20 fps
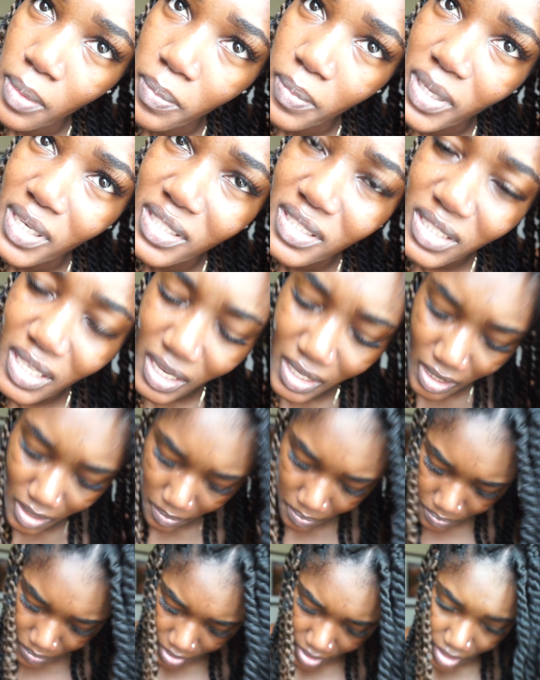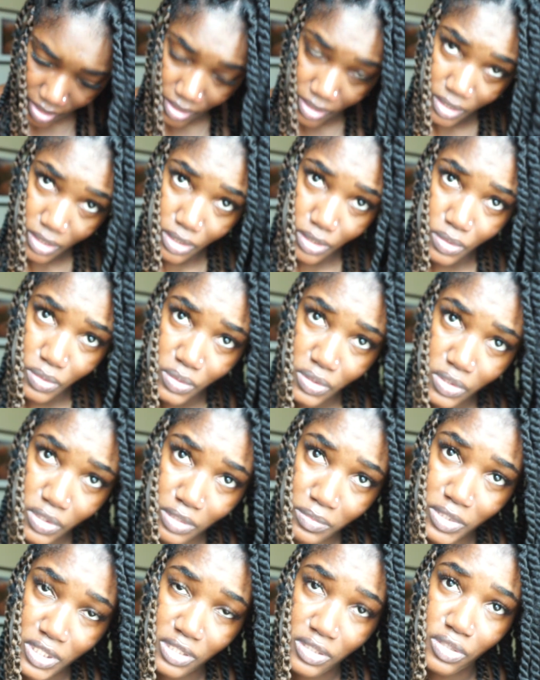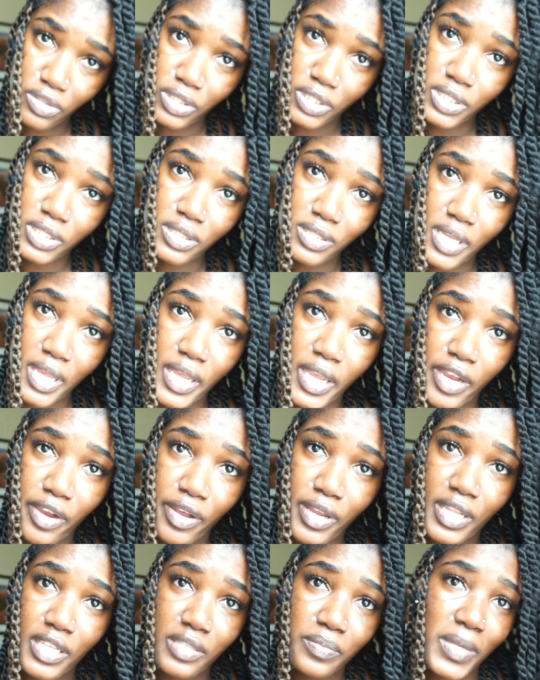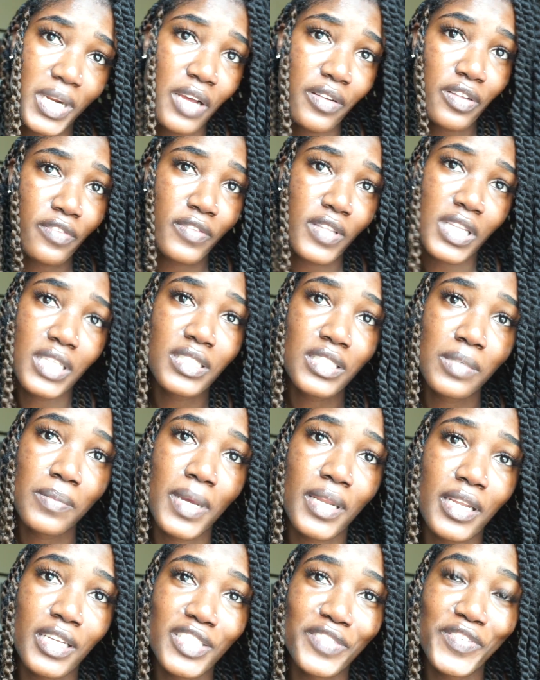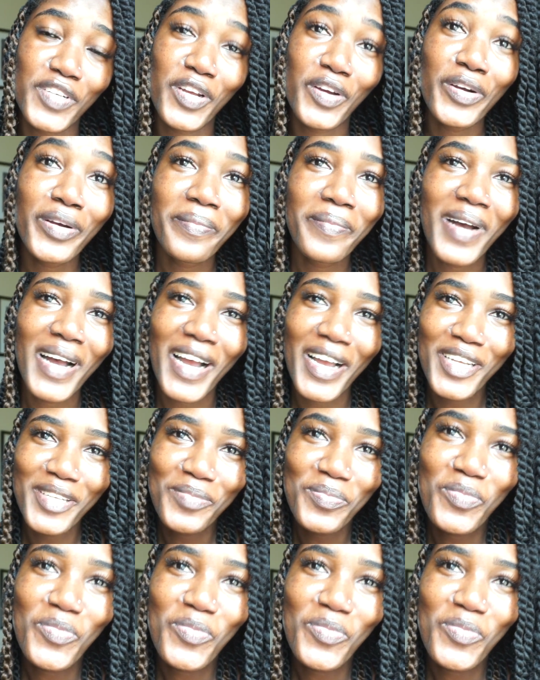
but it's kind of burning a little so I'm just gonna take care of this but I'll definitely see my next video goodbye